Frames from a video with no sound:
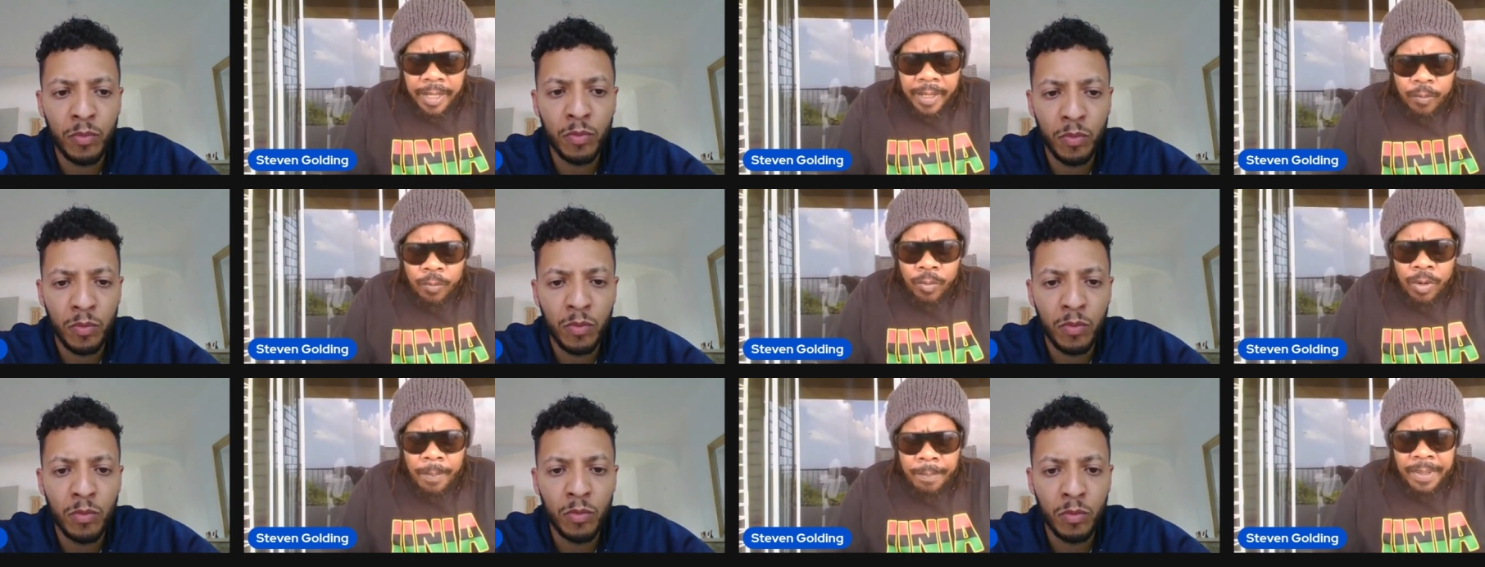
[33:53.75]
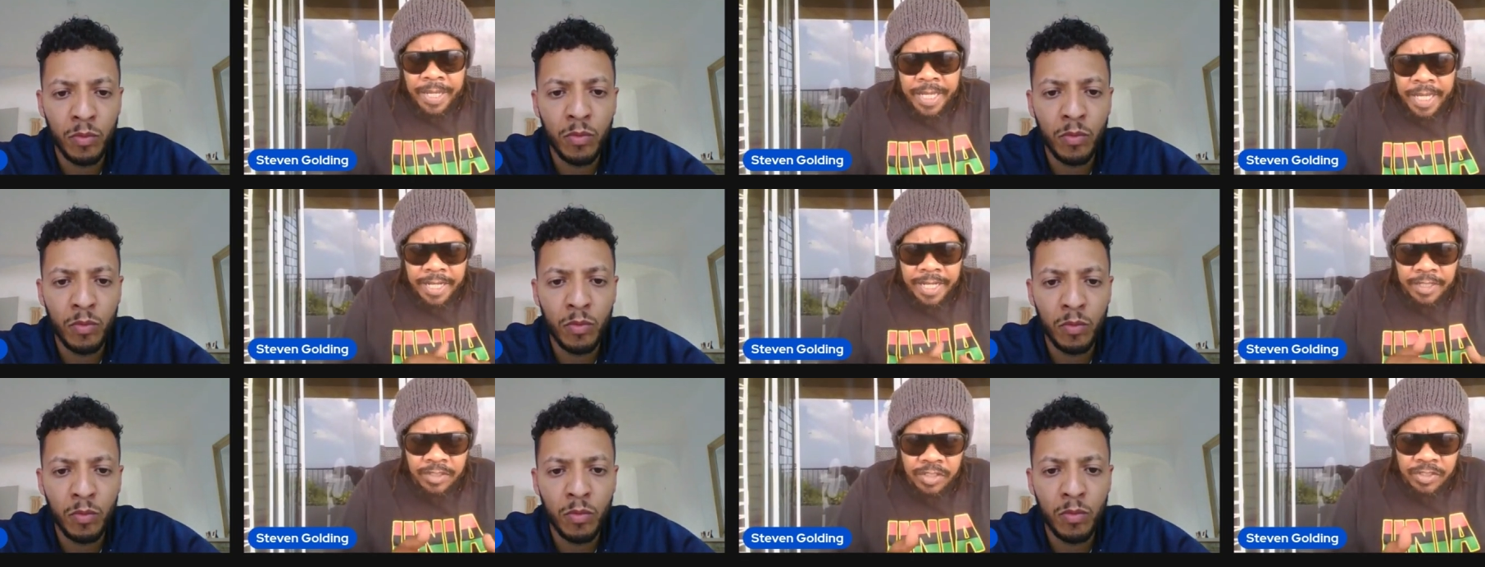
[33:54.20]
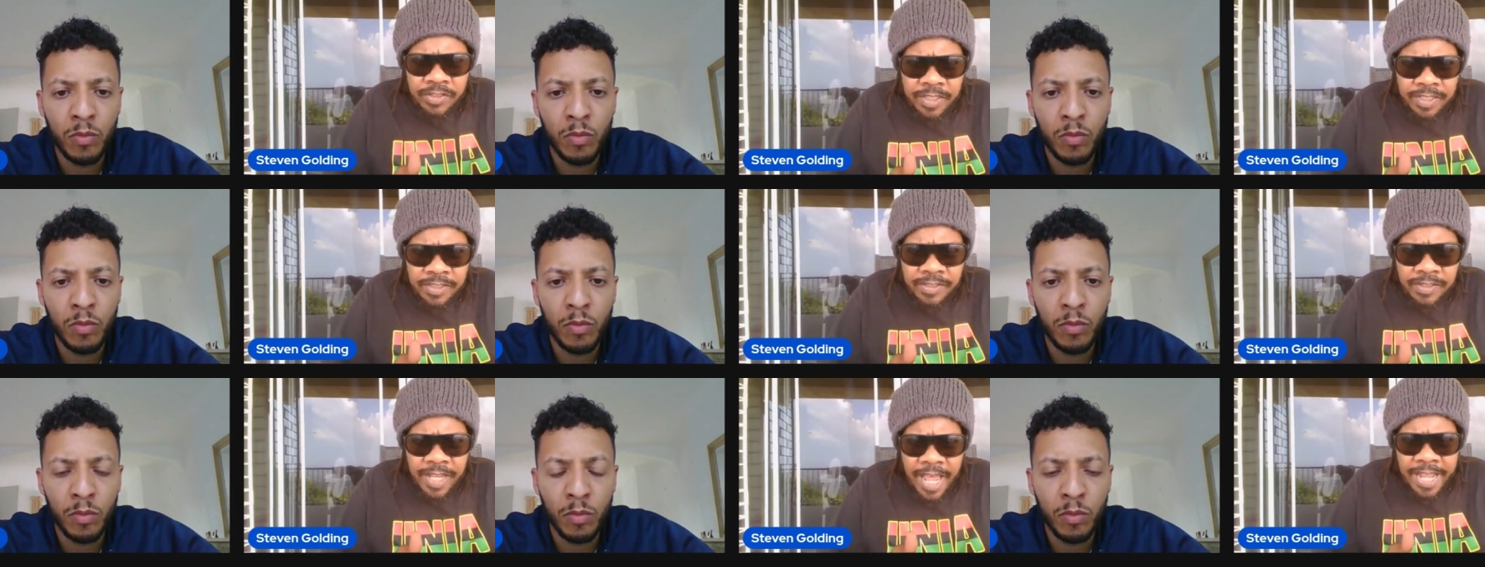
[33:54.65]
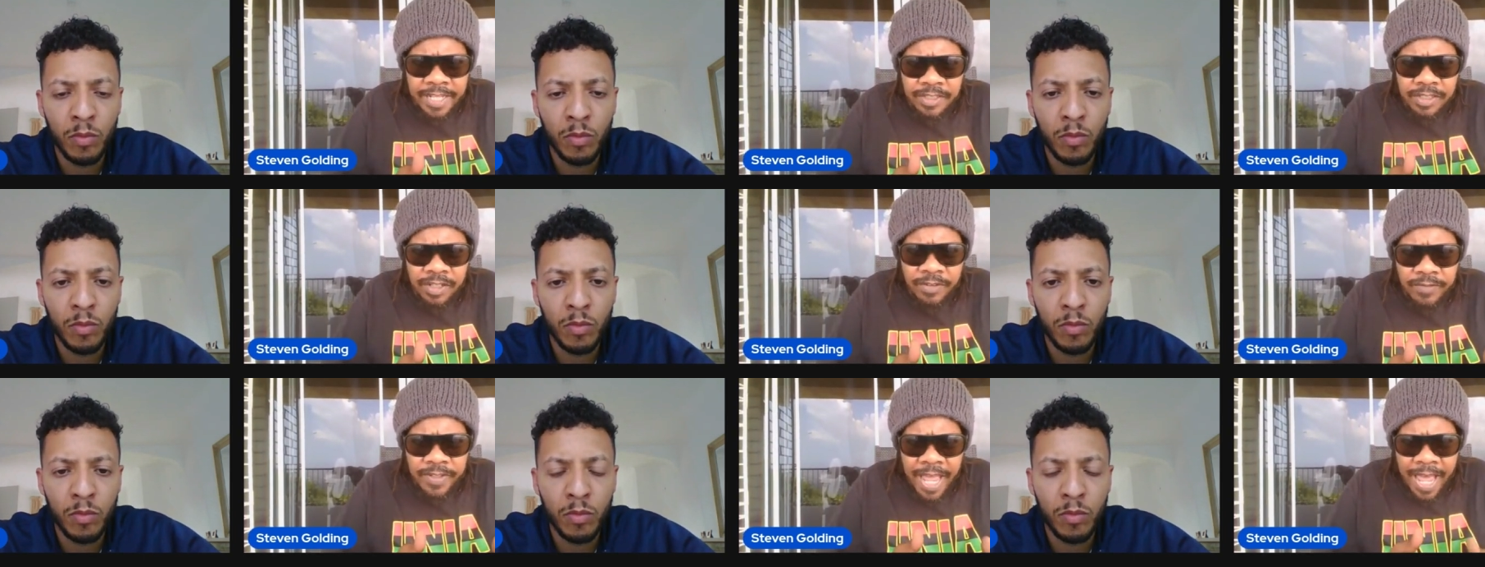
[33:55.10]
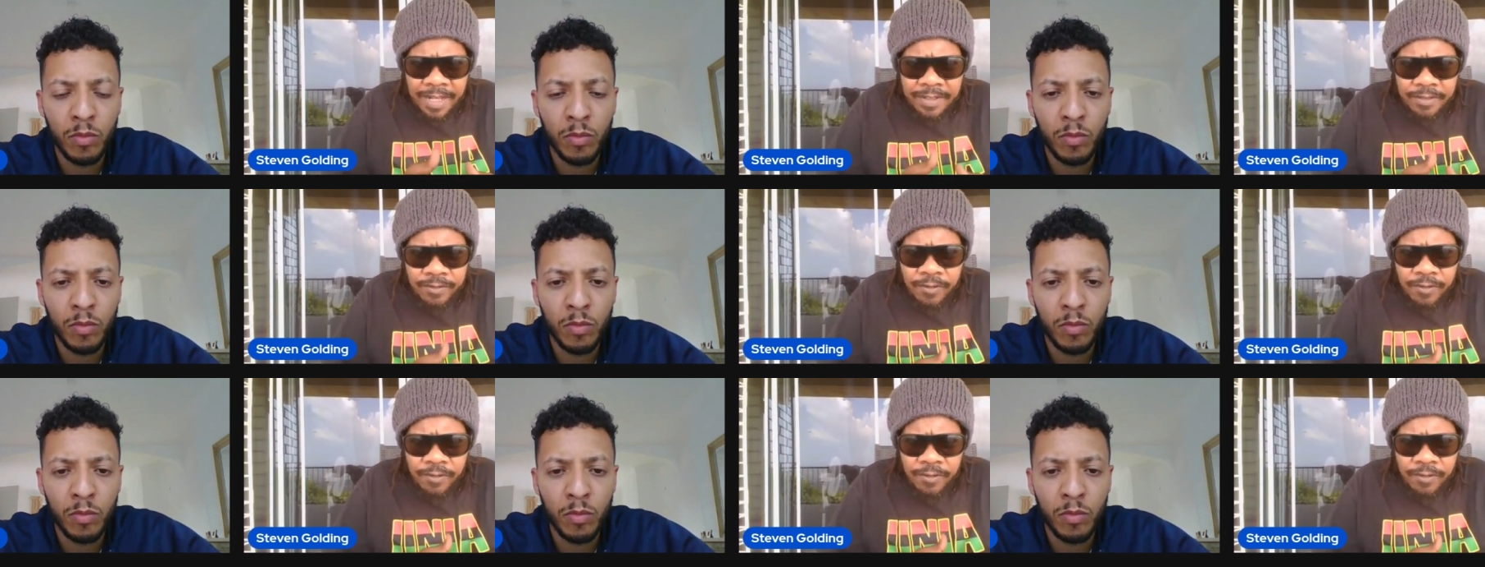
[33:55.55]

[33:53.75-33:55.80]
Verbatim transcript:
Speaker 1: We're beginning to see signs of that.